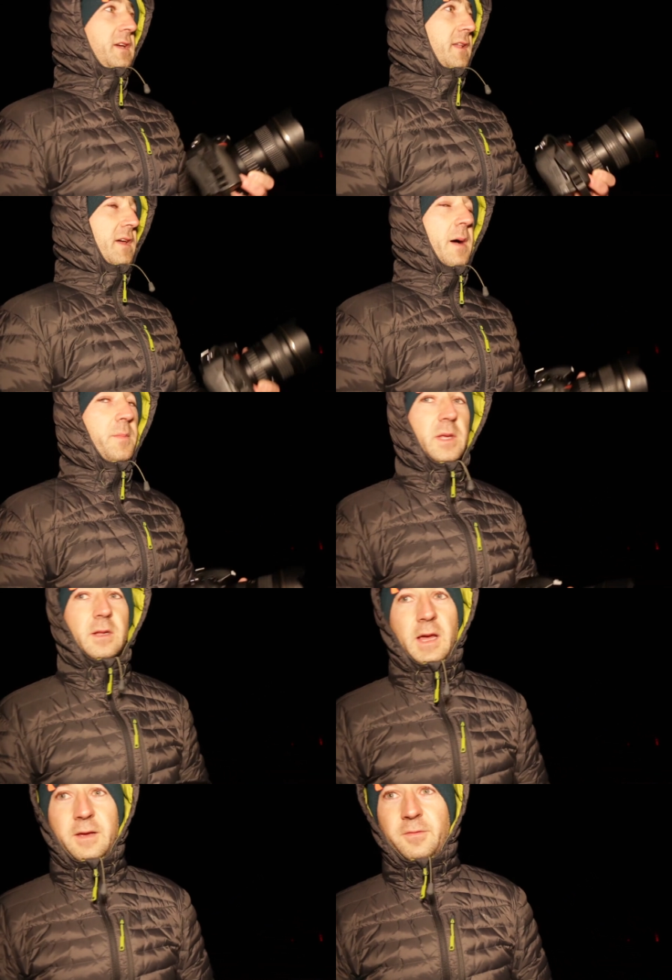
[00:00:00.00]
get the
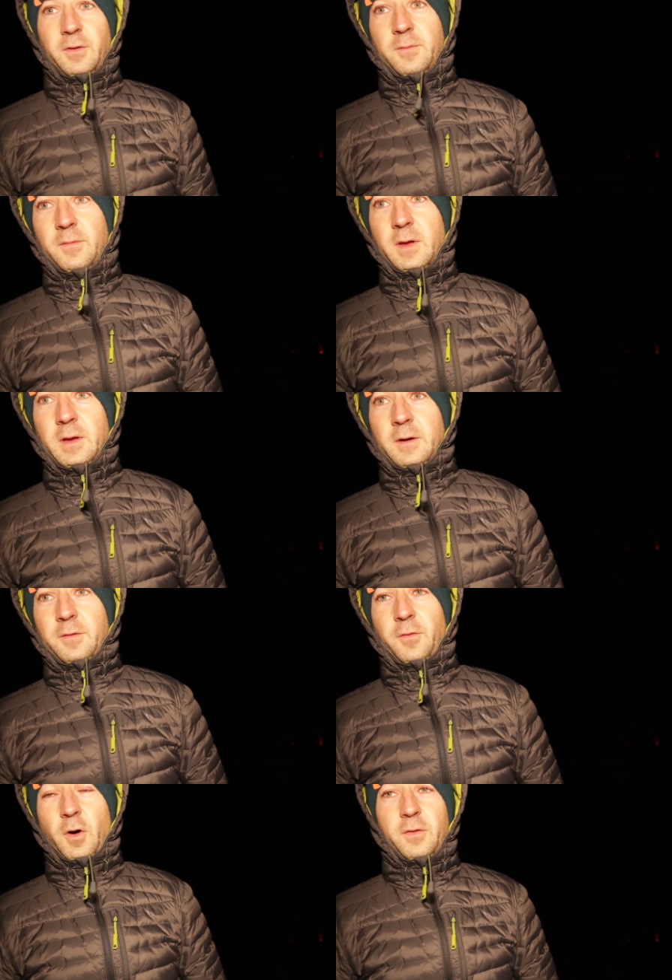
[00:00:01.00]
ambient light from
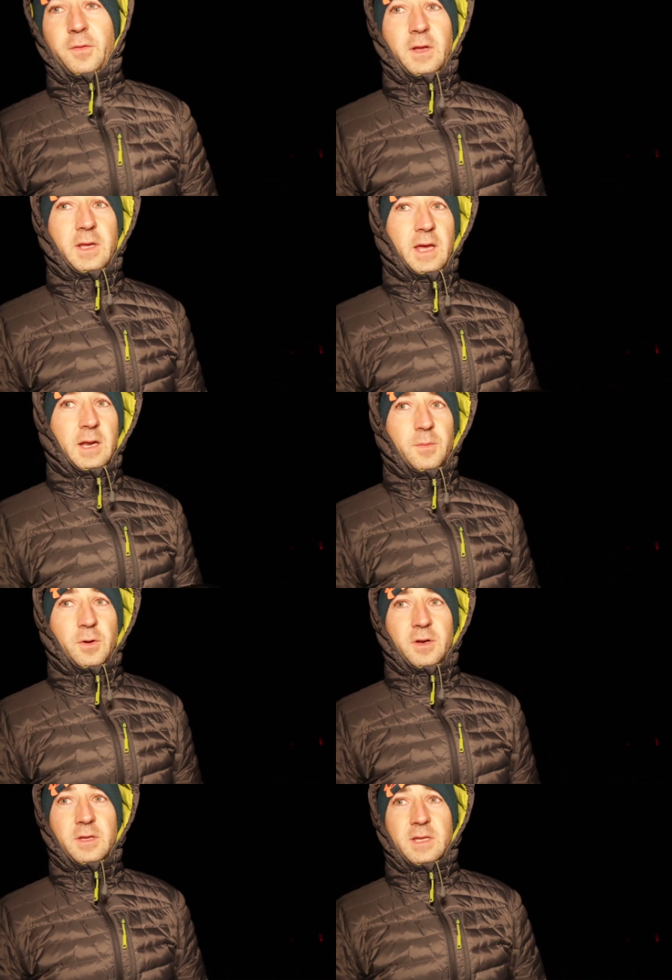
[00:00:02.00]
Forfar and
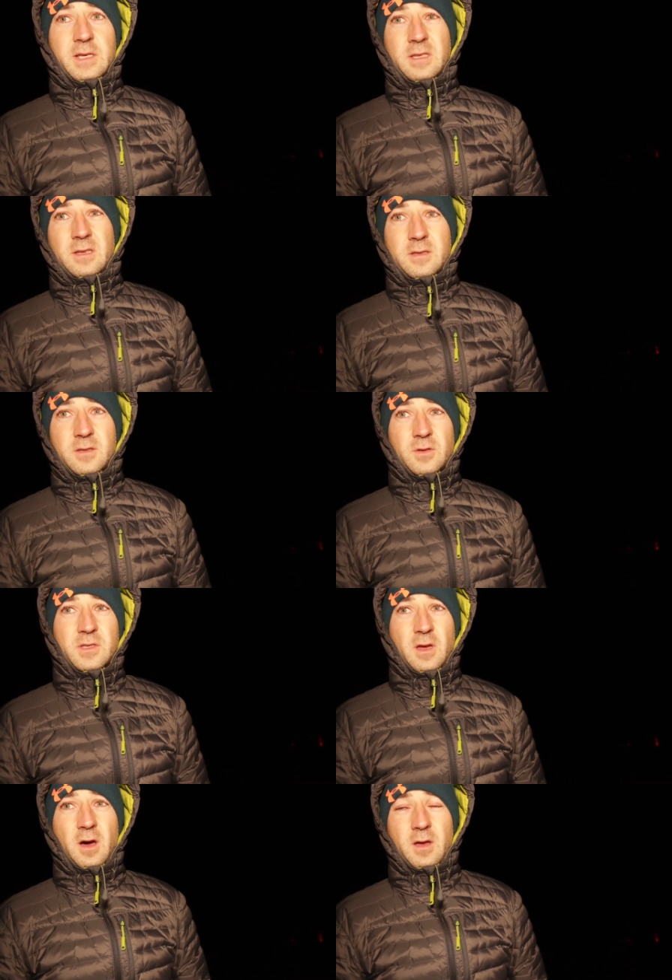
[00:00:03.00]
Kirriemuir in the distance. So
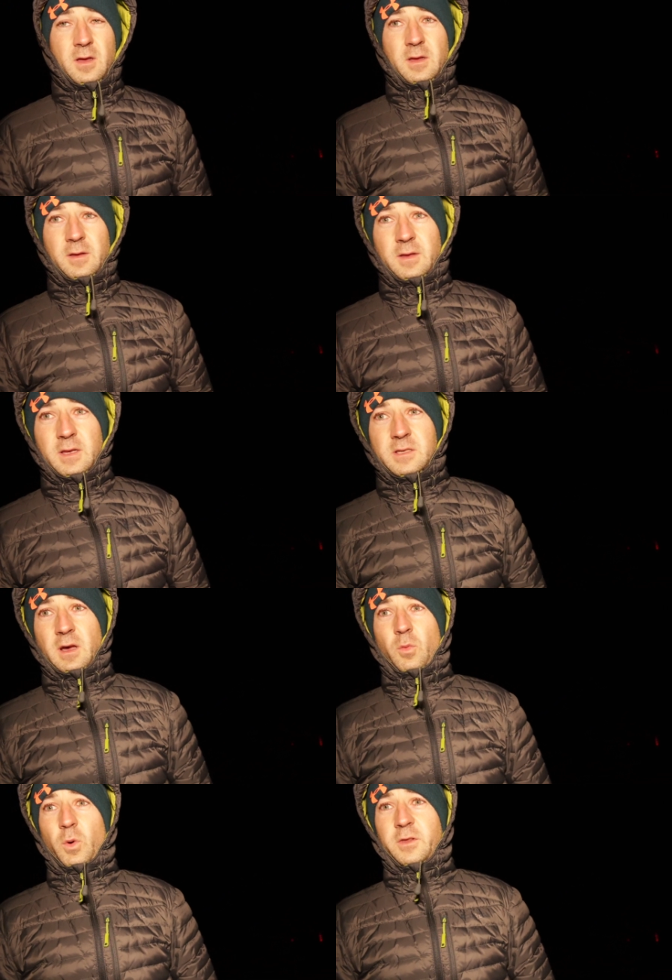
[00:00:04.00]
it's not
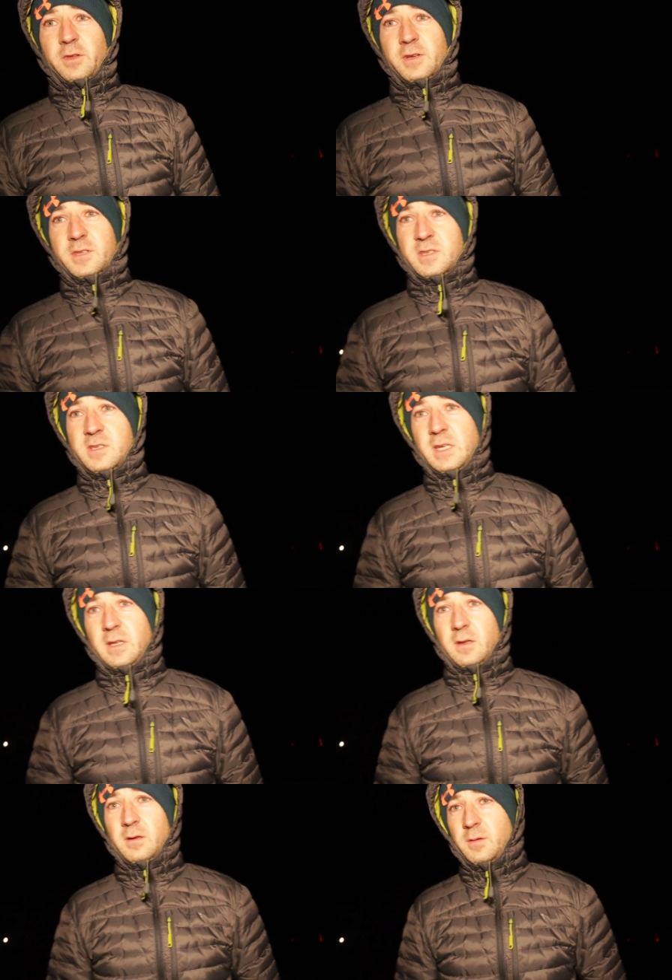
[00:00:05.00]
a wondrous
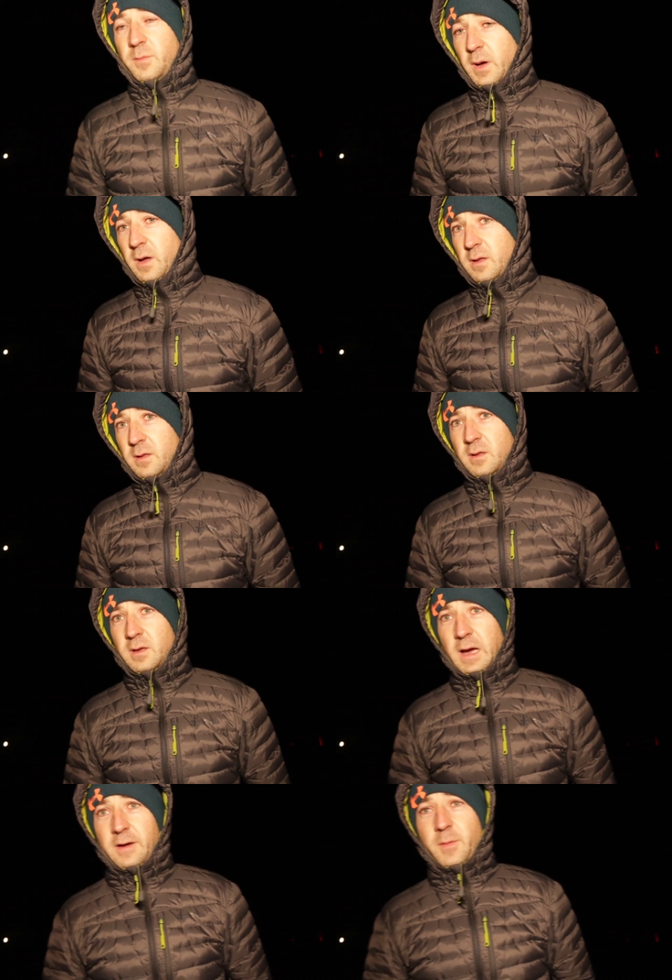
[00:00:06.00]
scene, but
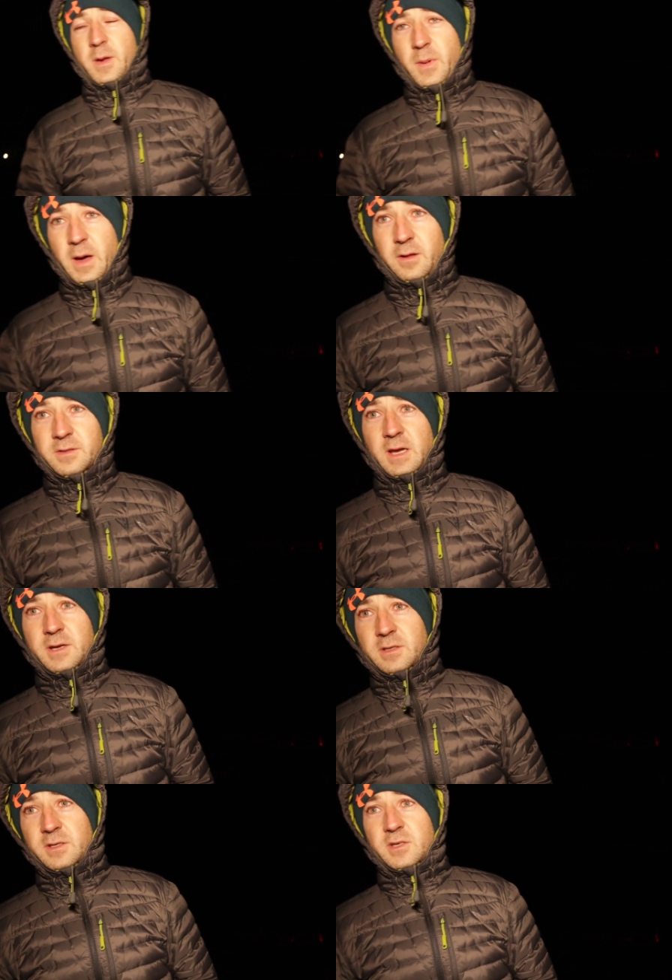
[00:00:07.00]
half my battle is
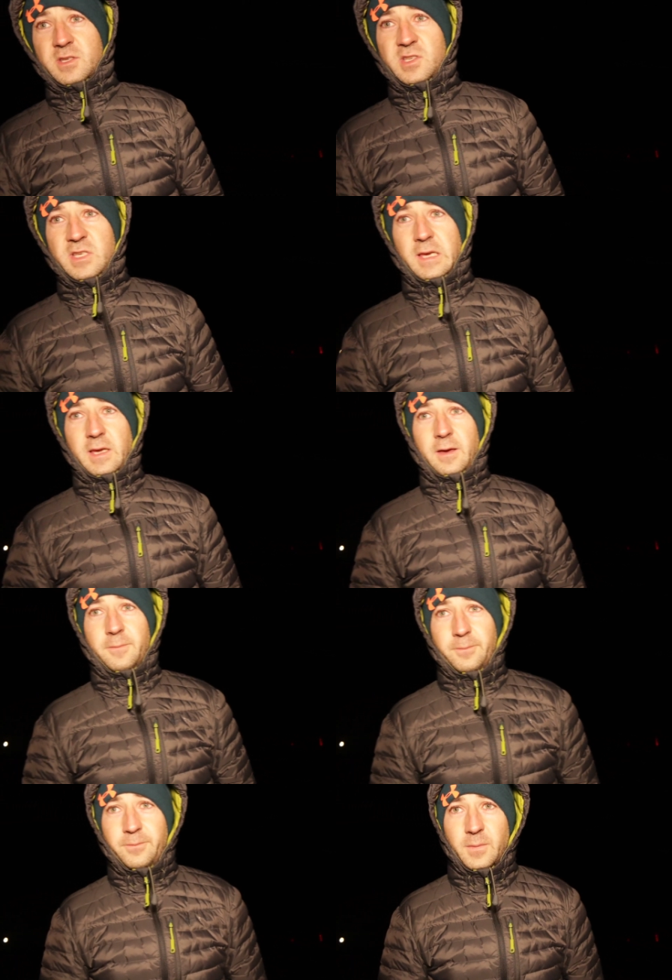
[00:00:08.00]
actually just seeing it.
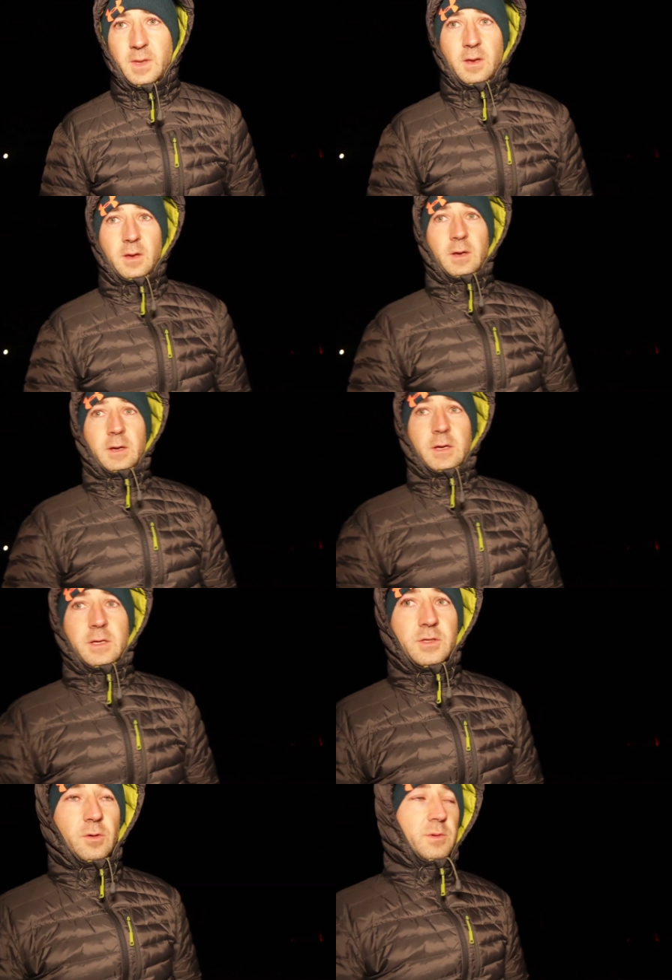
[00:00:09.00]

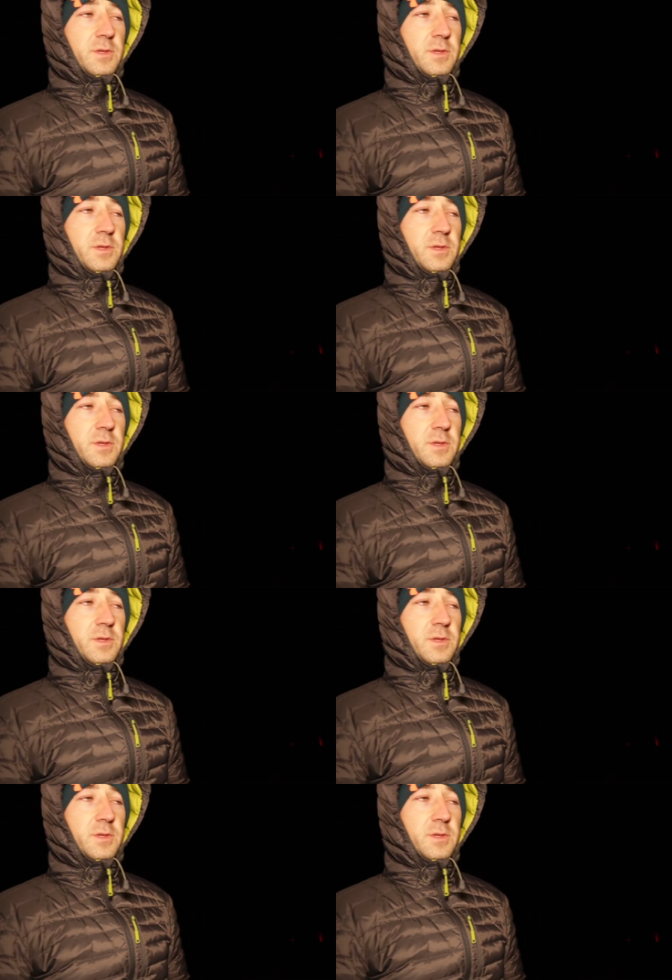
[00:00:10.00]
So we'll